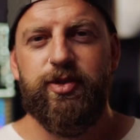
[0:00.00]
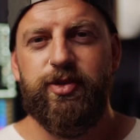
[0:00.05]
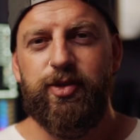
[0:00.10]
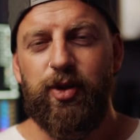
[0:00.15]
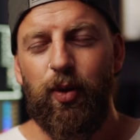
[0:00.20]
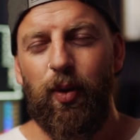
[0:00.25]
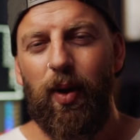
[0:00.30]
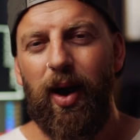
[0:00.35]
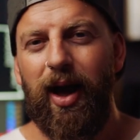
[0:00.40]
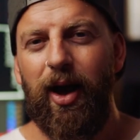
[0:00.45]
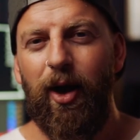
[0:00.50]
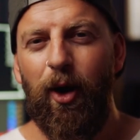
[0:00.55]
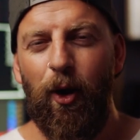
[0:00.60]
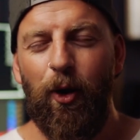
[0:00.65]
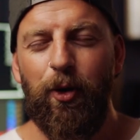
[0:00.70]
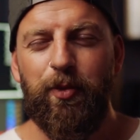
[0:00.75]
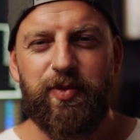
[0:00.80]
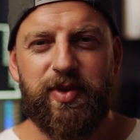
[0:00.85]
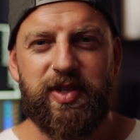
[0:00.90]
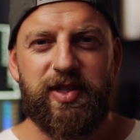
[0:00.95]
So I
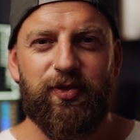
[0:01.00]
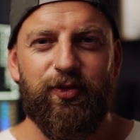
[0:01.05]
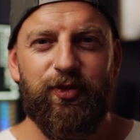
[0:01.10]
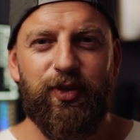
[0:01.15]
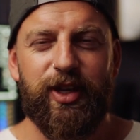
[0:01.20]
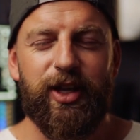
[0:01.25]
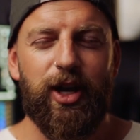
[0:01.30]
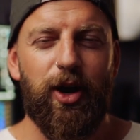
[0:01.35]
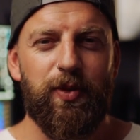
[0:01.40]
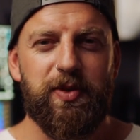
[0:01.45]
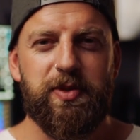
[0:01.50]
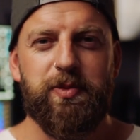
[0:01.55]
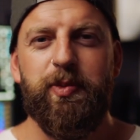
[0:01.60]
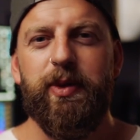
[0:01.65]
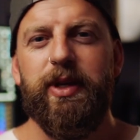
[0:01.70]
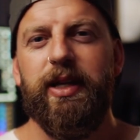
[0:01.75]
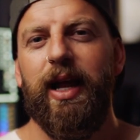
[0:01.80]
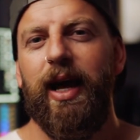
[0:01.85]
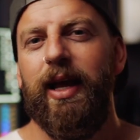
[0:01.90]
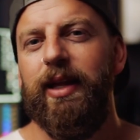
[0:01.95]
hope this video has
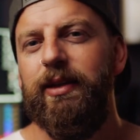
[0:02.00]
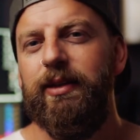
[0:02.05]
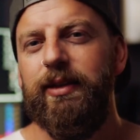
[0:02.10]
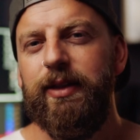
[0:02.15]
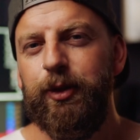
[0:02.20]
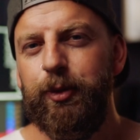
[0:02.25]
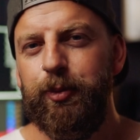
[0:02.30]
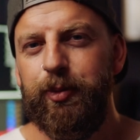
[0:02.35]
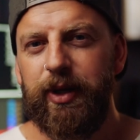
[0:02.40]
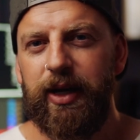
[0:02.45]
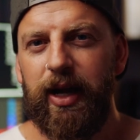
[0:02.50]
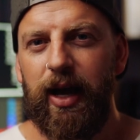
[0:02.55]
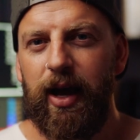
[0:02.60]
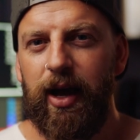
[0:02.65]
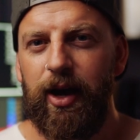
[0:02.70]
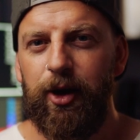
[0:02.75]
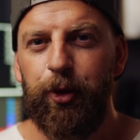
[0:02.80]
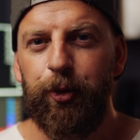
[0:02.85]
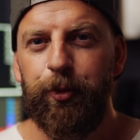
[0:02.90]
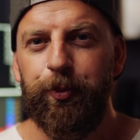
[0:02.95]
been a little bit of
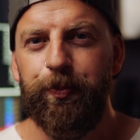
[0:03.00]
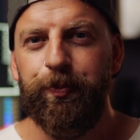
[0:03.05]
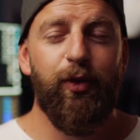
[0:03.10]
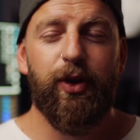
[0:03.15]
help.